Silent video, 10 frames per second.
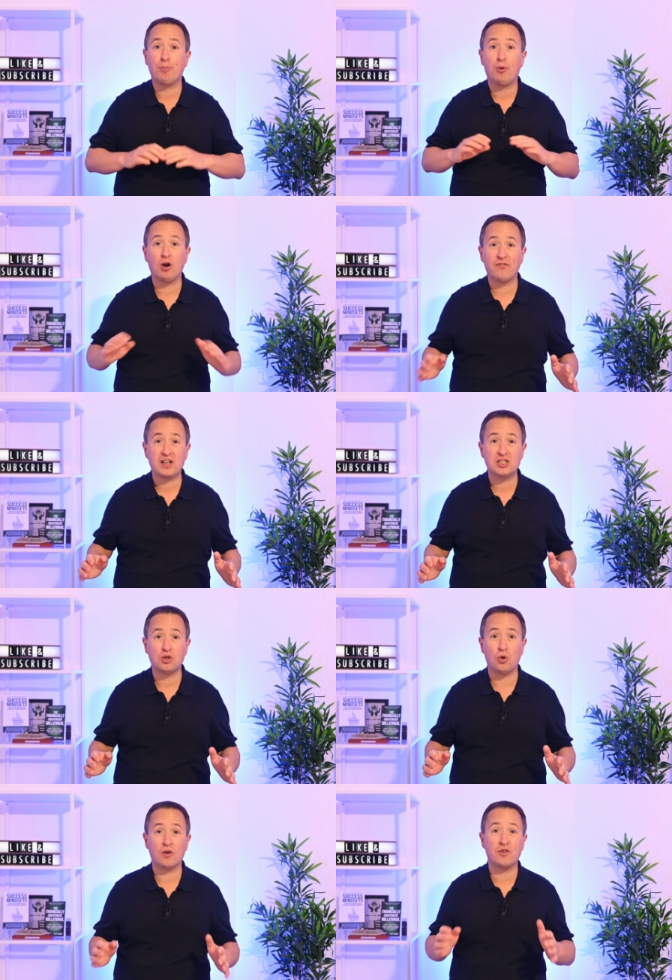perfect
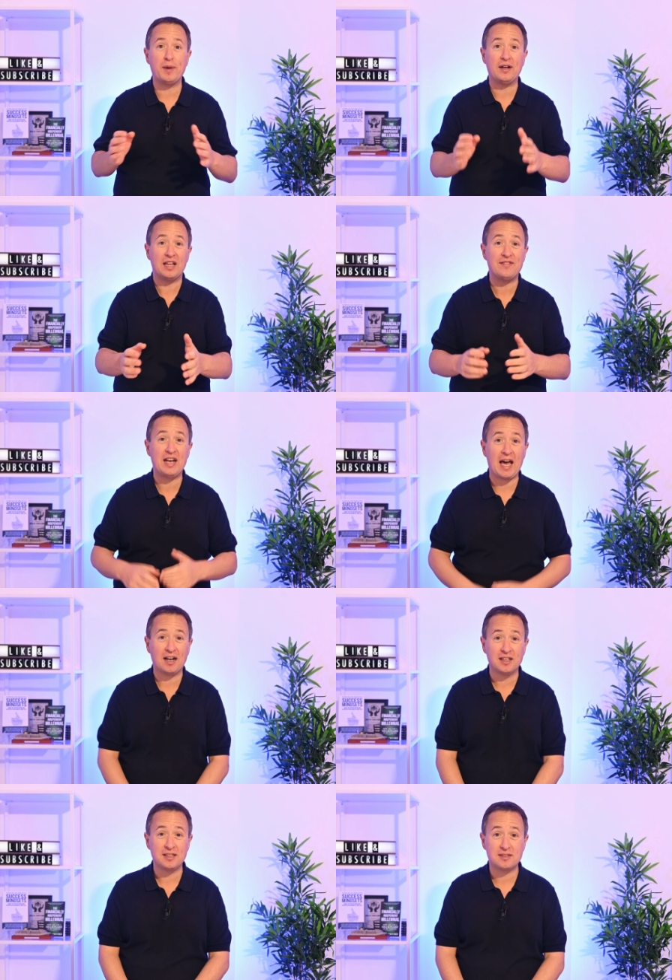score from 11
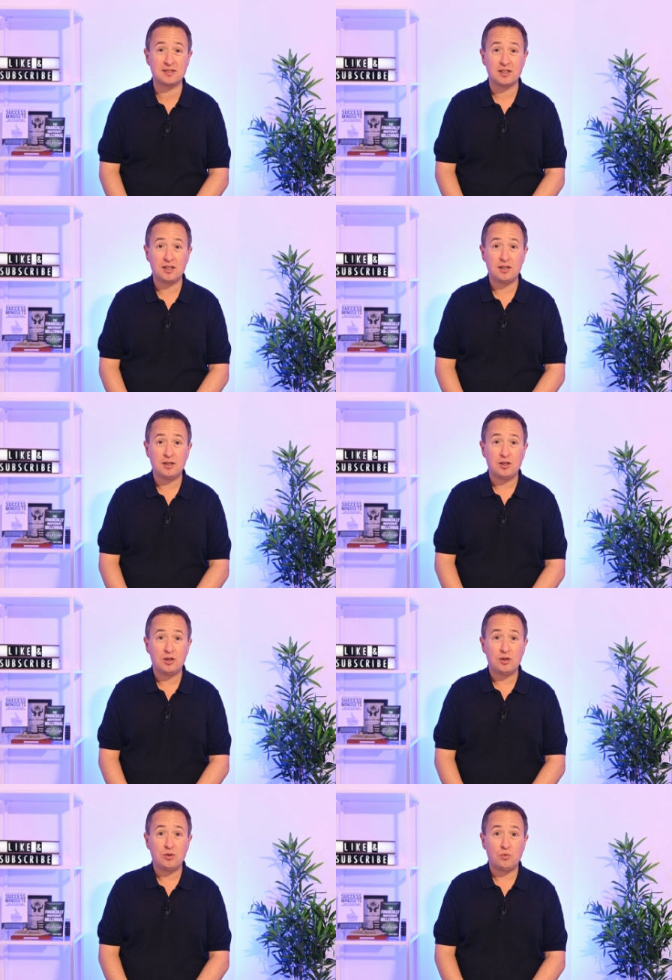analysts
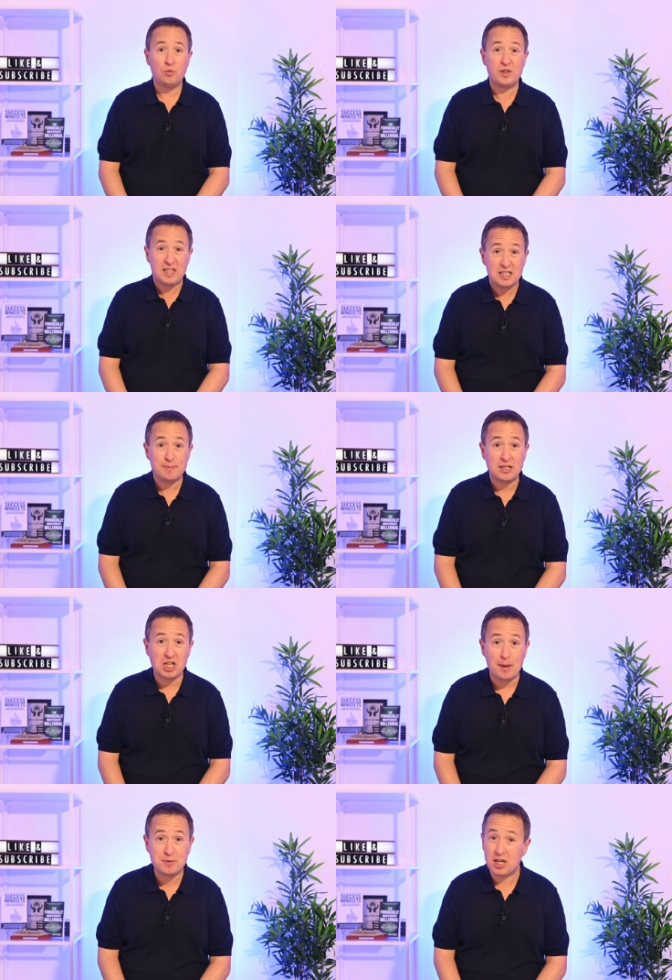with this much
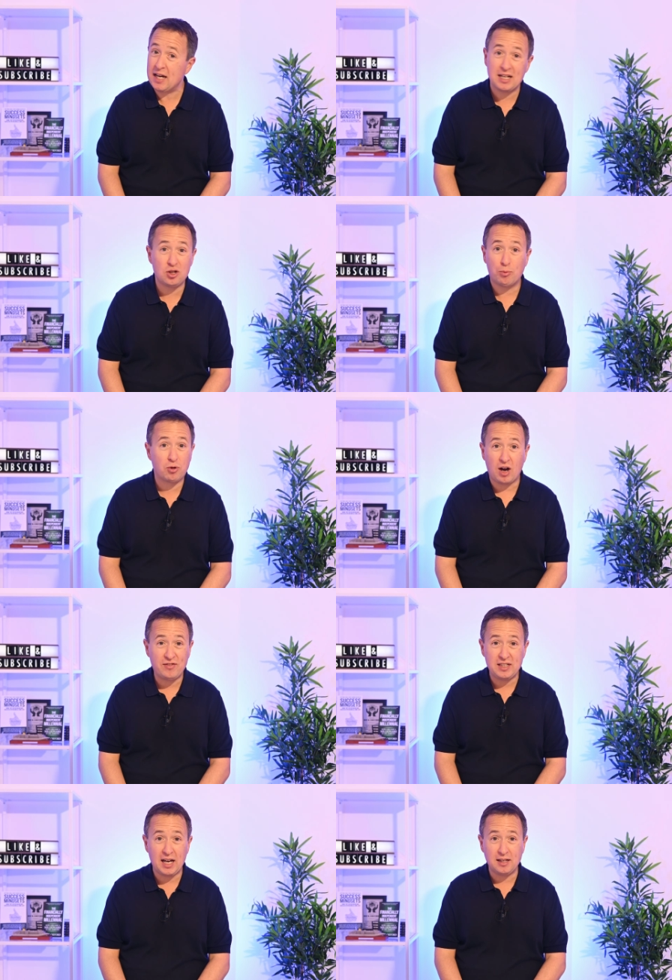upside and no
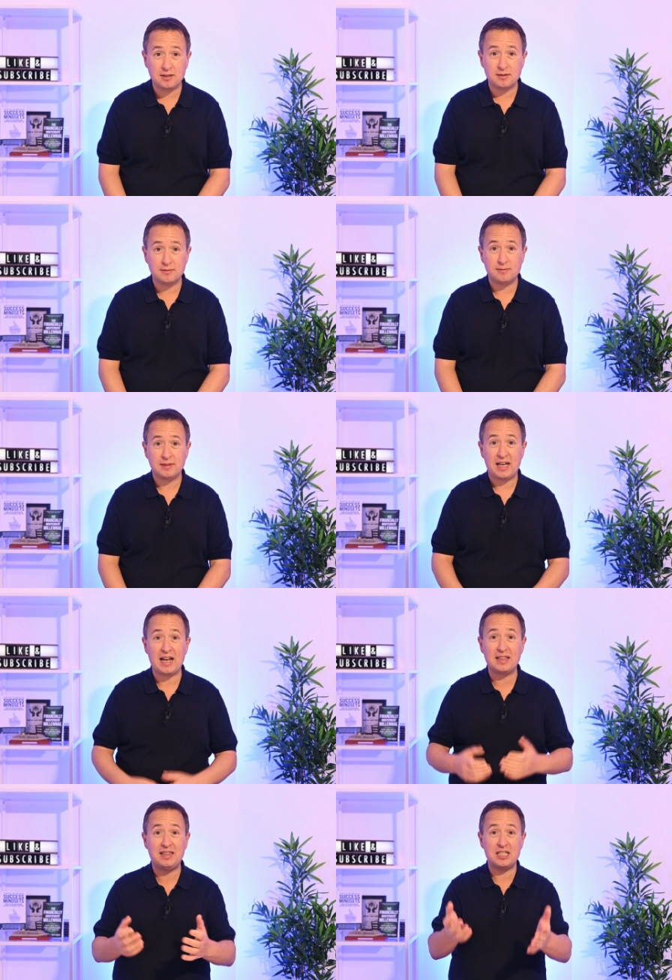profit yet.
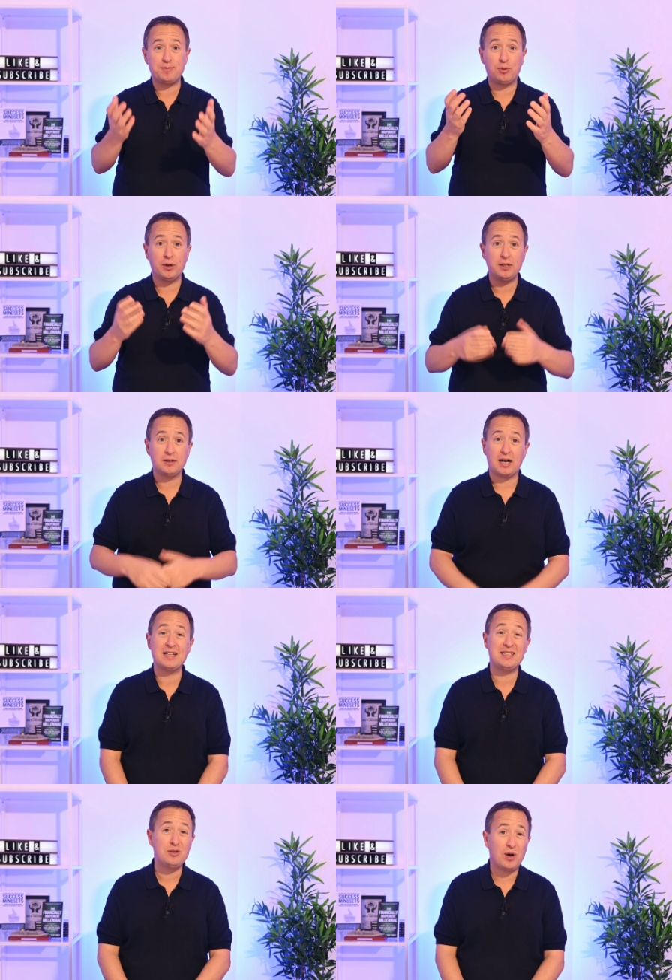And at this point, I
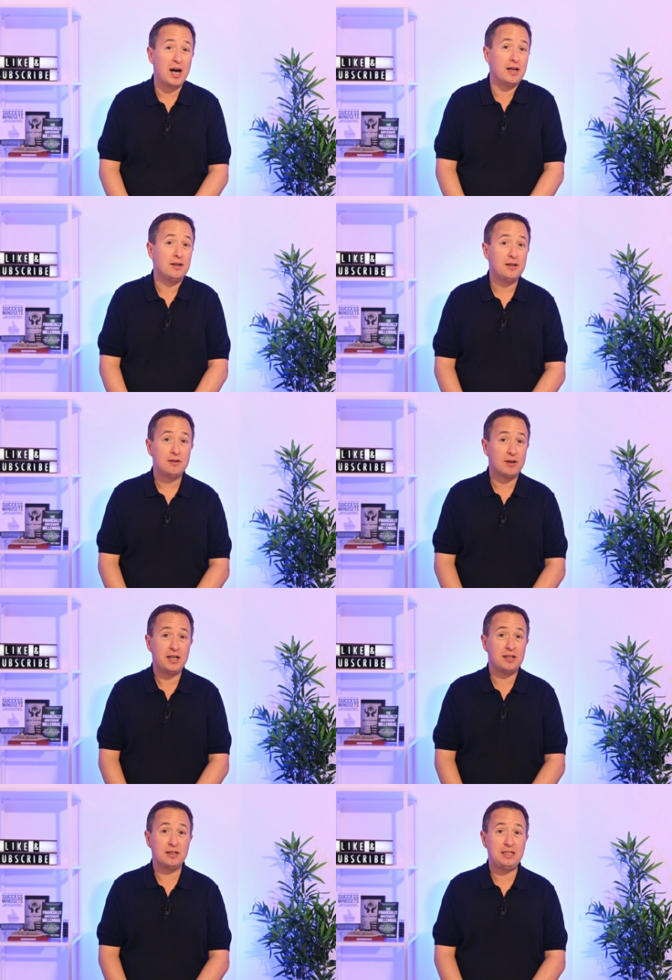see why,
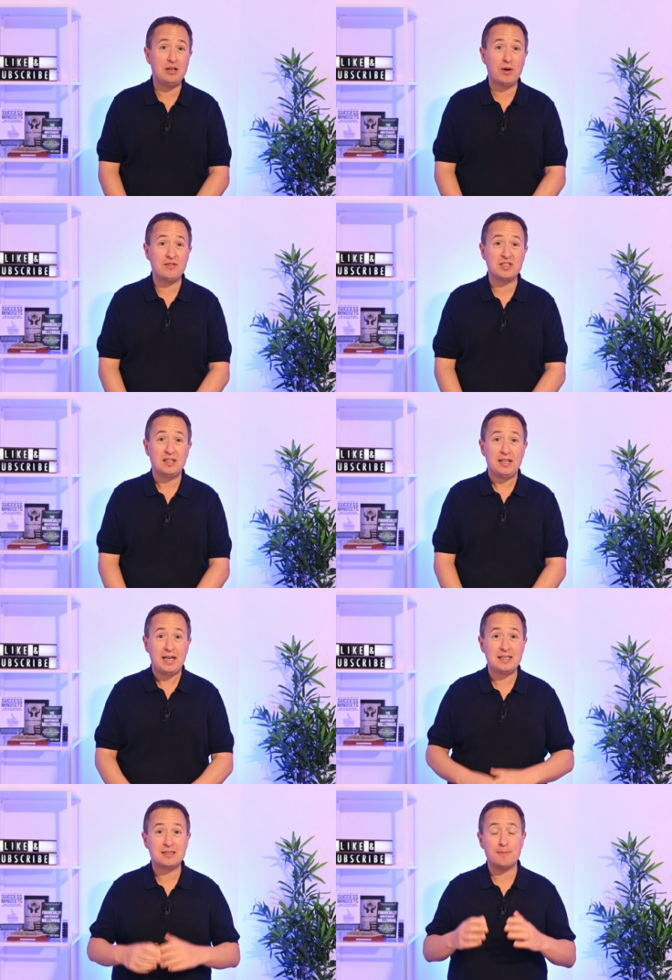right? D Waves
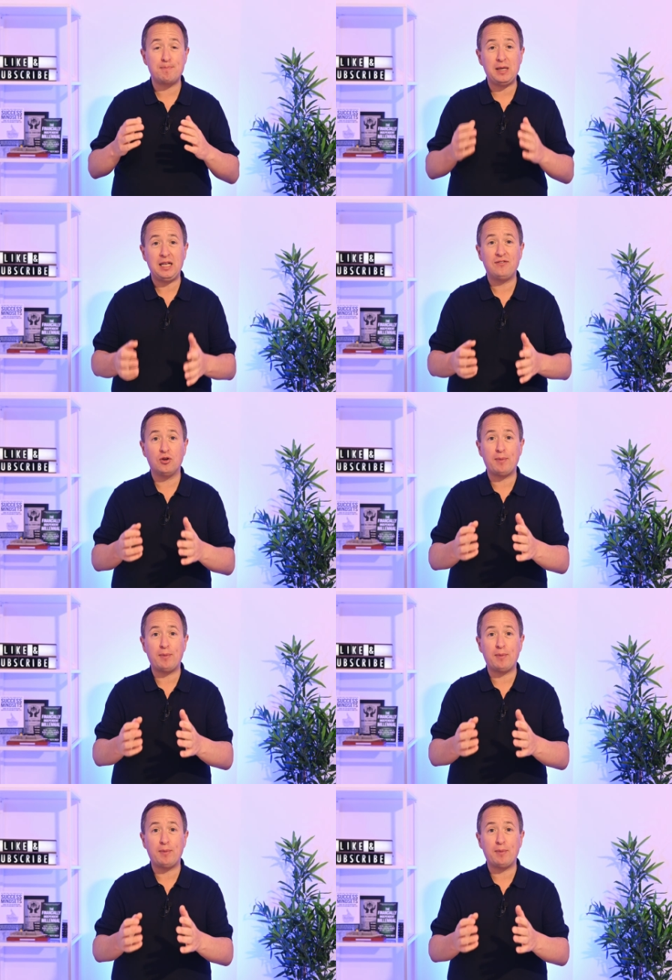hit some meaningful